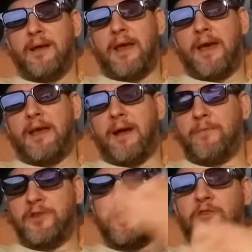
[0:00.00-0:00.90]
and I'm
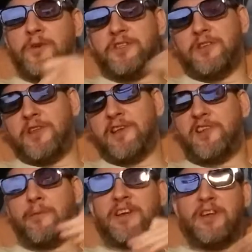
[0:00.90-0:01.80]
listening to what she says
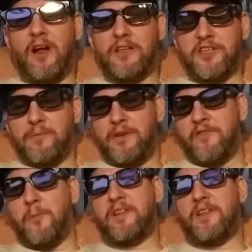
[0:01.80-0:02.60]
and I'm acknowledging a bit of it,